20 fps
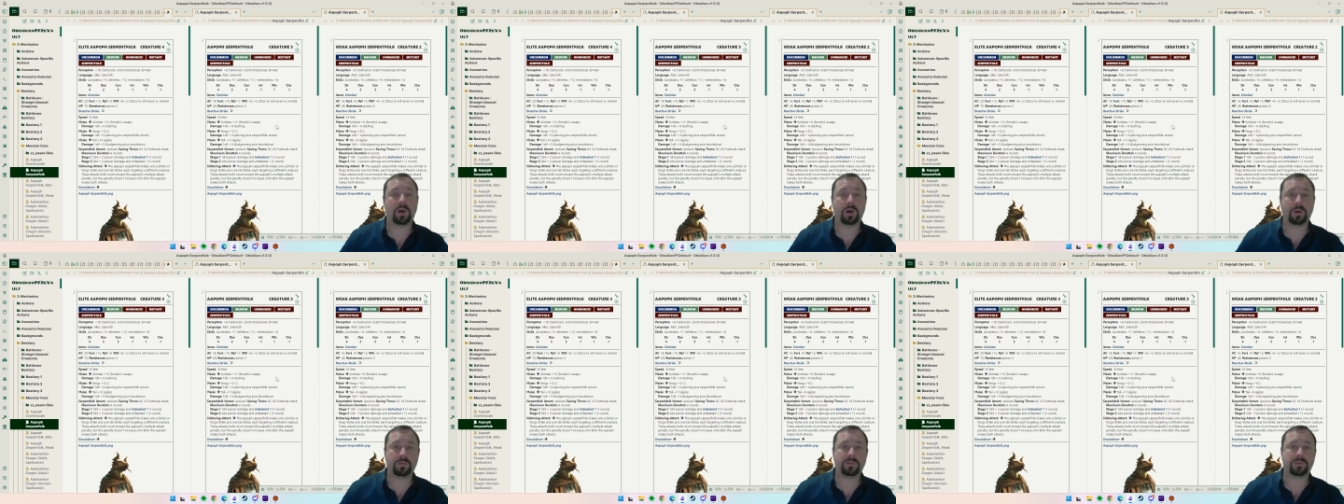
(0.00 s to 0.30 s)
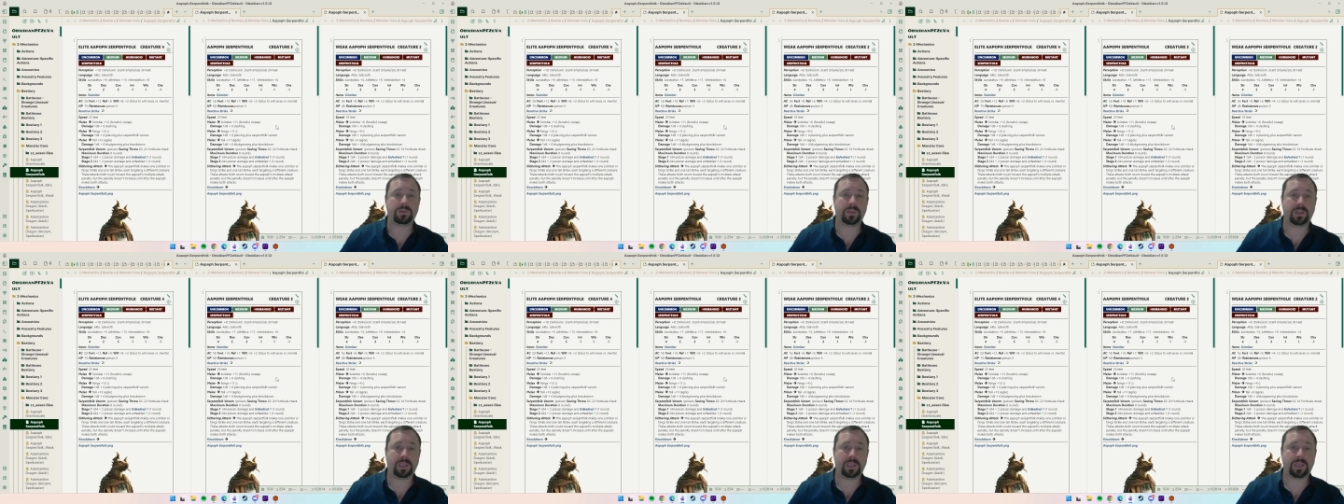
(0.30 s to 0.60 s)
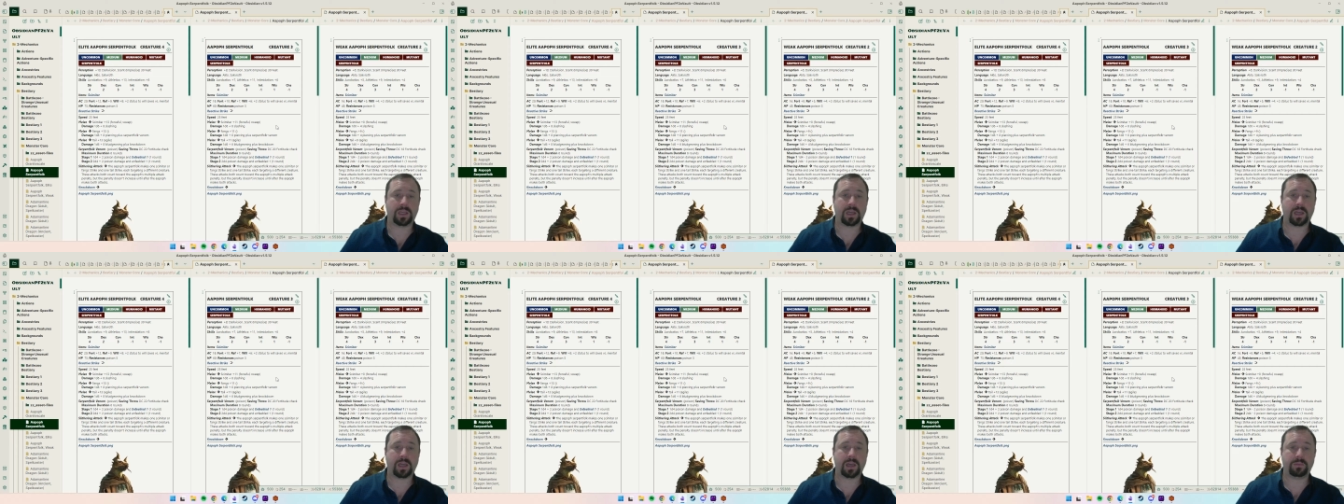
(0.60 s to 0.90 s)
of
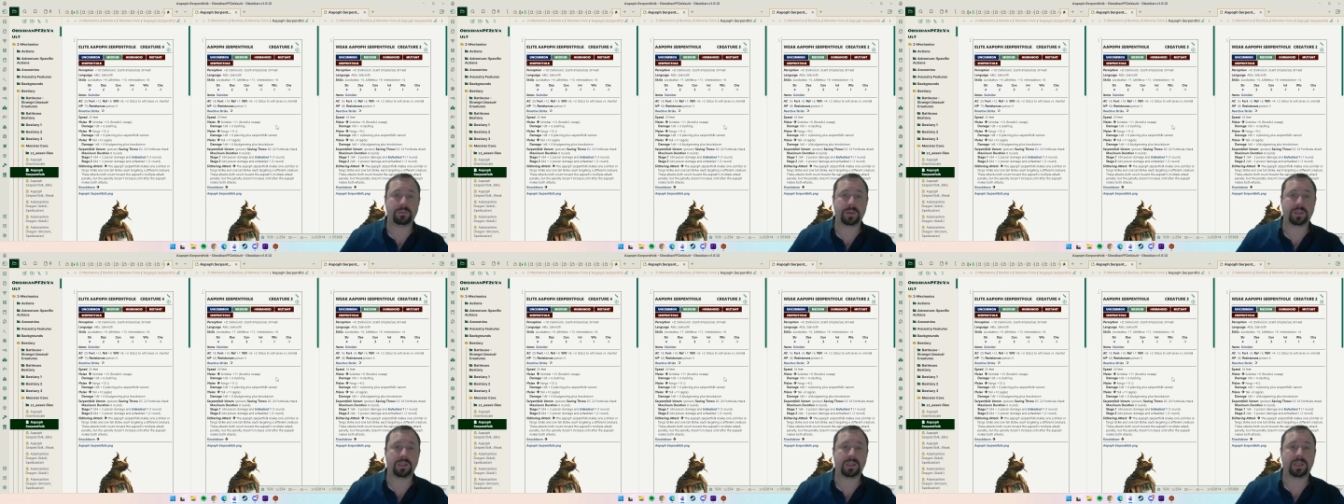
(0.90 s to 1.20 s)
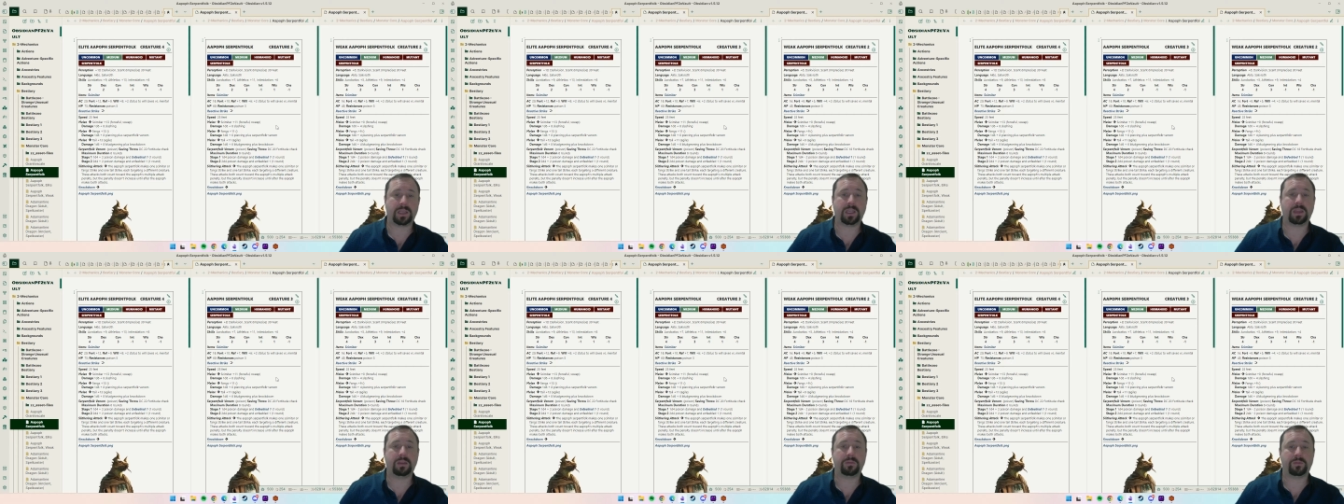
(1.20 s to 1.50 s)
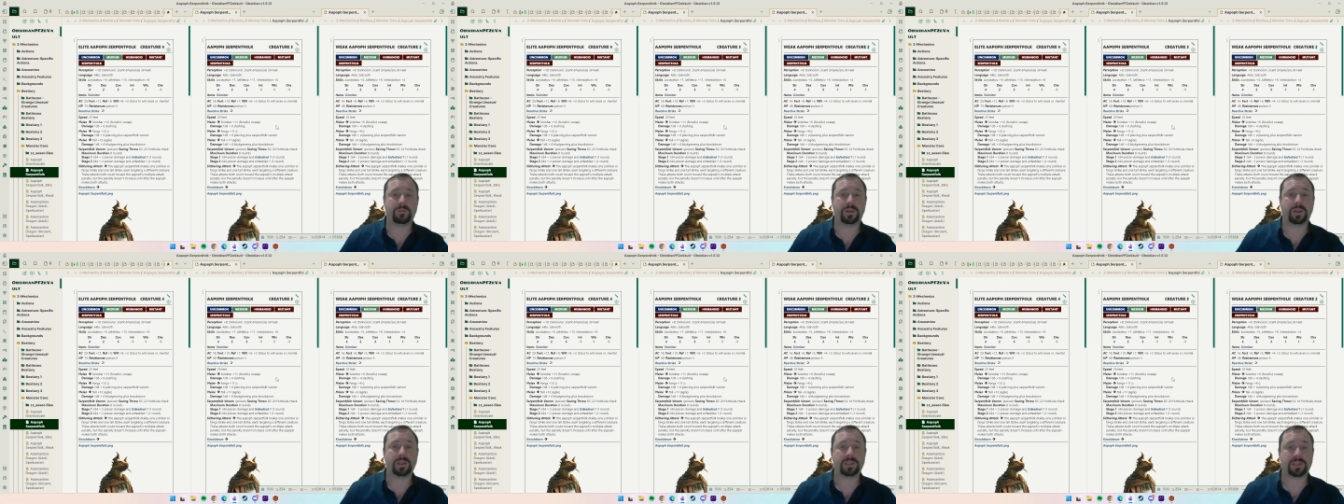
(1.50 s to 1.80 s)
the
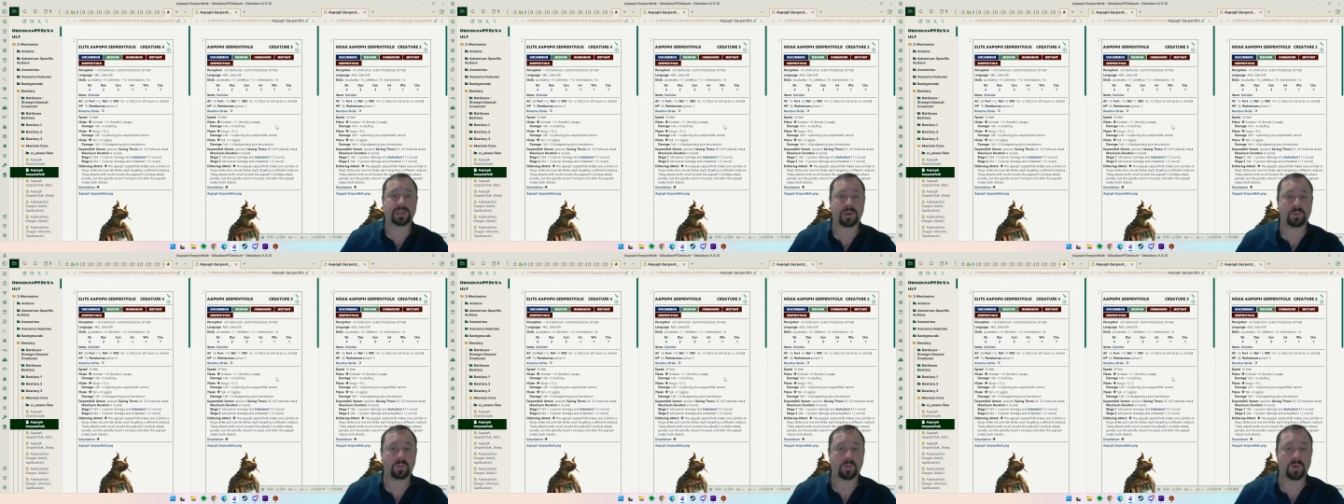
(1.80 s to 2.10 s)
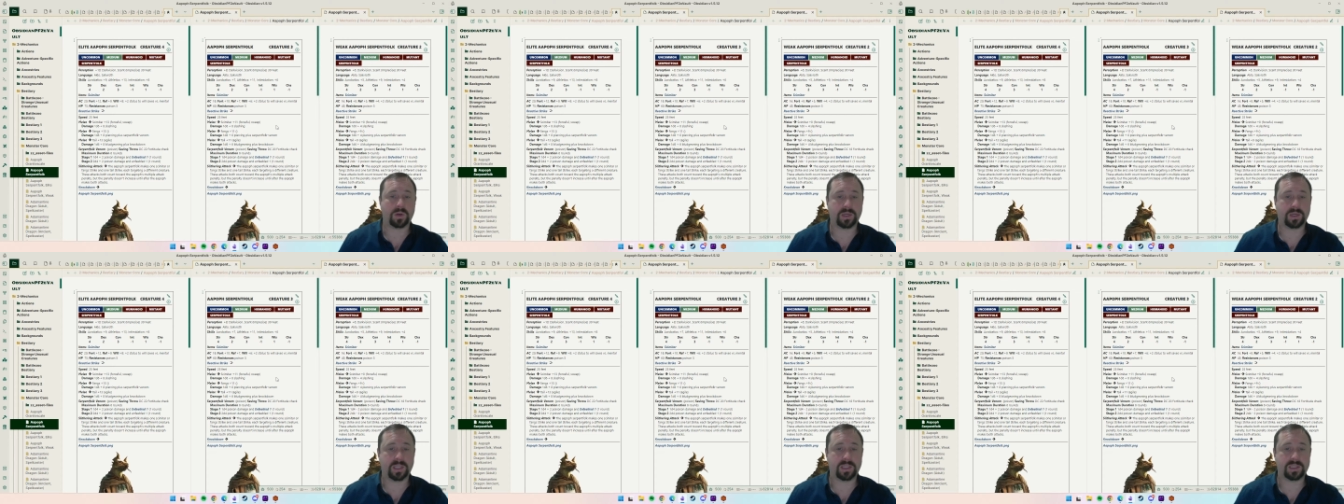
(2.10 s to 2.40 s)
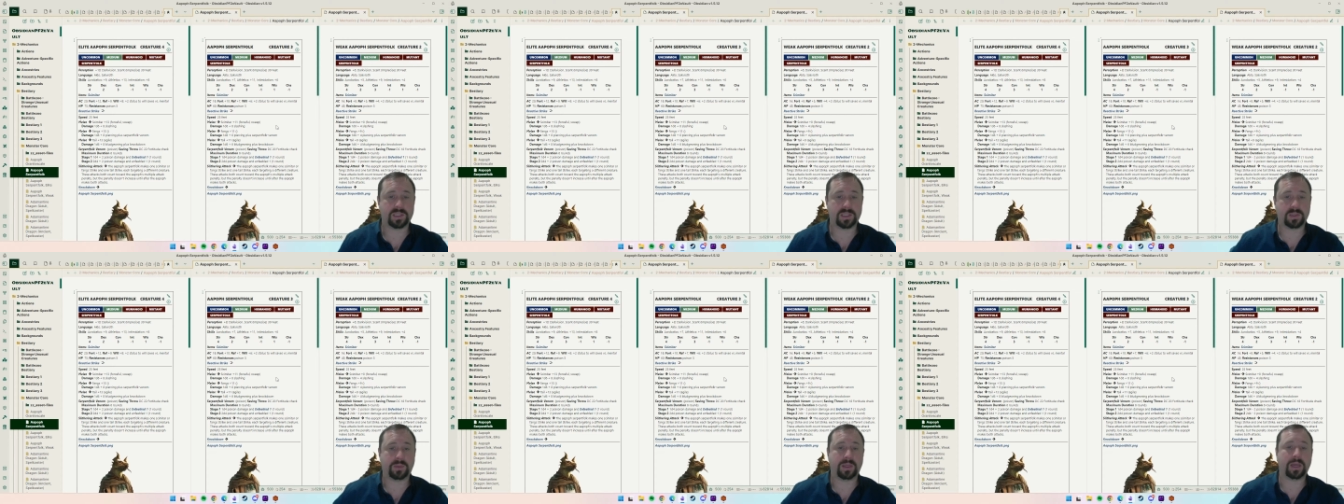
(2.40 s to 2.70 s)
ability and figures out what
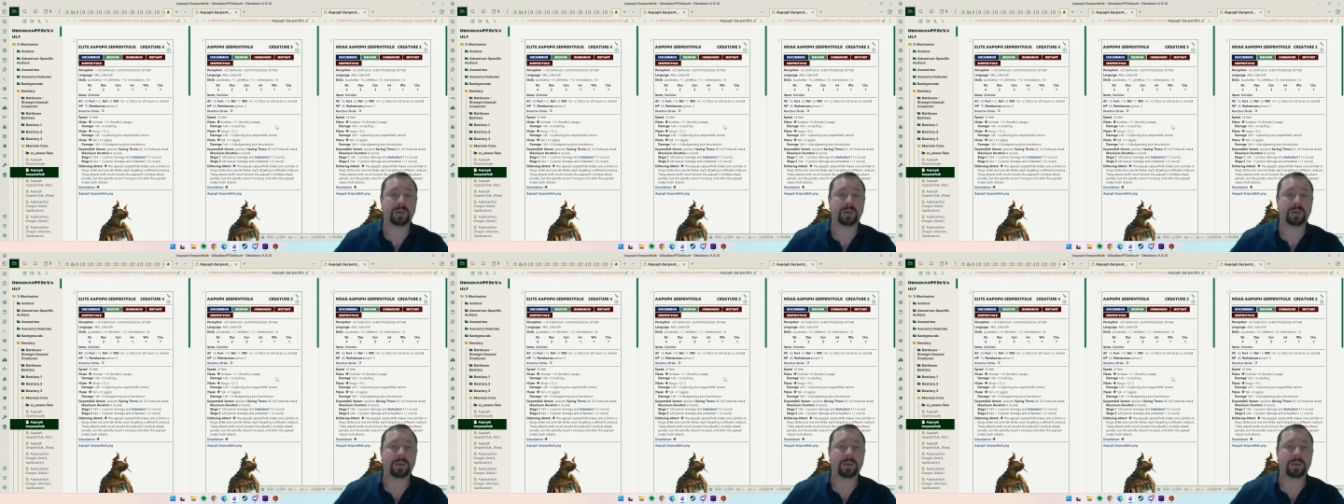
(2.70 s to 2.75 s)
needs